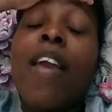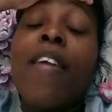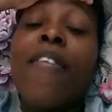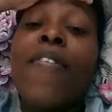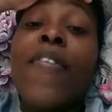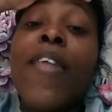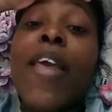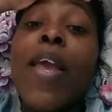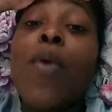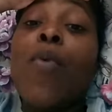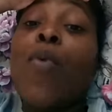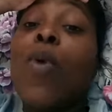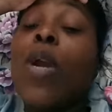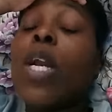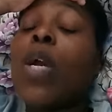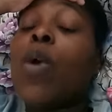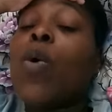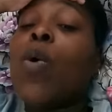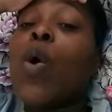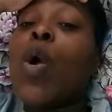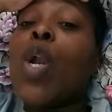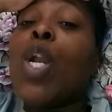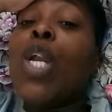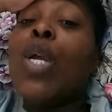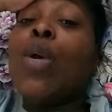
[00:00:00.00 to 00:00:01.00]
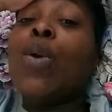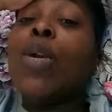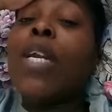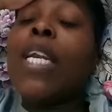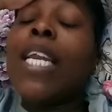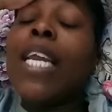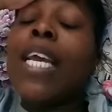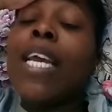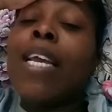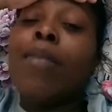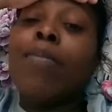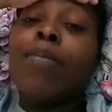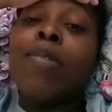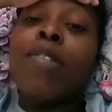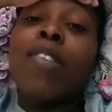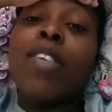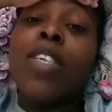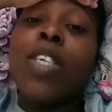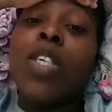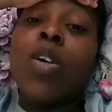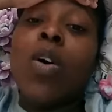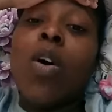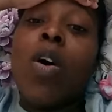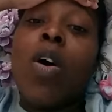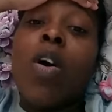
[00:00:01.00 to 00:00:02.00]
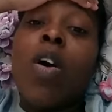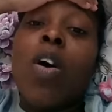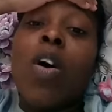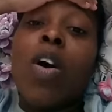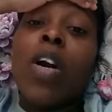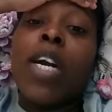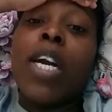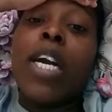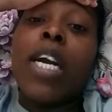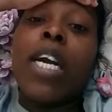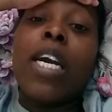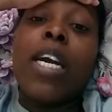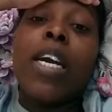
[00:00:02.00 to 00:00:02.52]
They will call you names, dog,